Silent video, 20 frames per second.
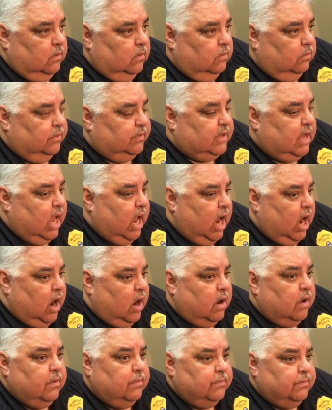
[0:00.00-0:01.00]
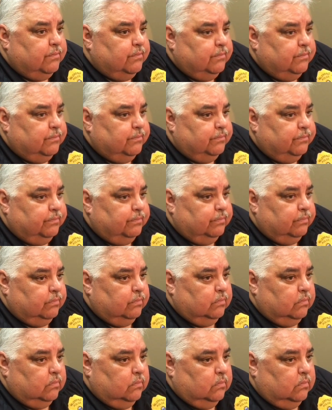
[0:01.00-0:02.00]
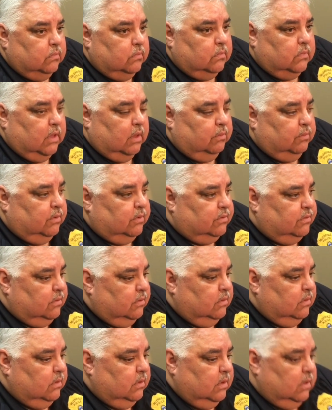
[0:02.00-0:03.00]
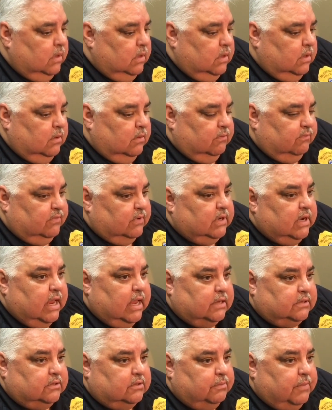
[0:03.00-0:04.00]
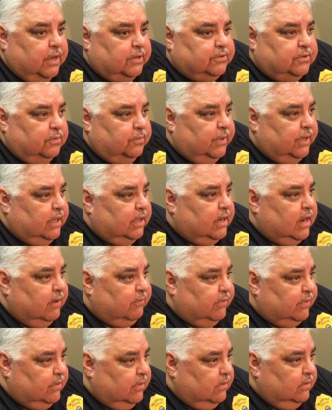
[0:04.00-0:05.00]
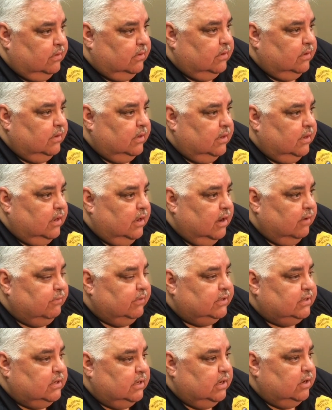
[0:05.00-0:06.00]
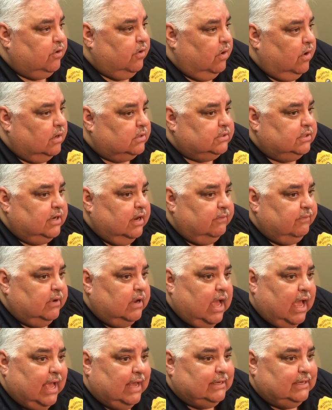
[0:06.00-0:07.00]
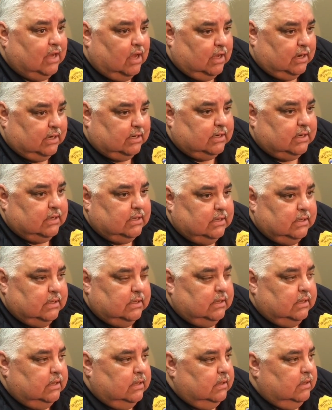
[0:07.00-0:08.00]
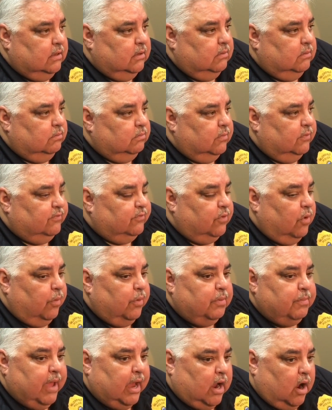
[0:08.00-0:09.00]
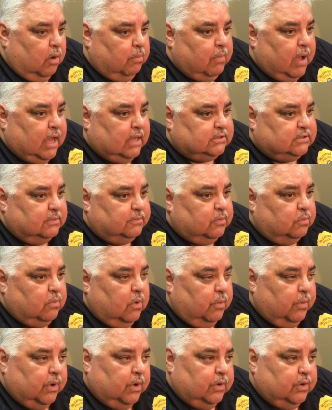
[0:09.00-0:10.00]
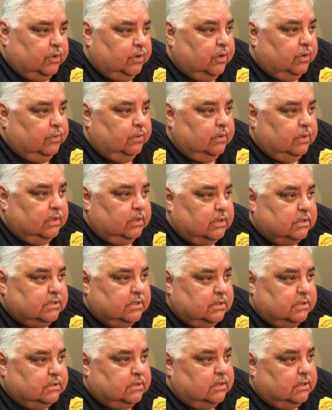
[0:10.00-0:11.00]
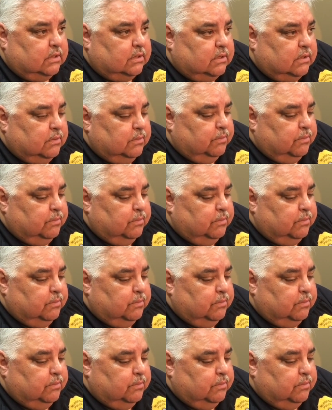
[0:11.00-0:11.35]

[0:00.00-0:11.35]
with care, and with finesse to make sure we get every T crossed and every I dotted before we make our minds up on what we're going to do in this incident.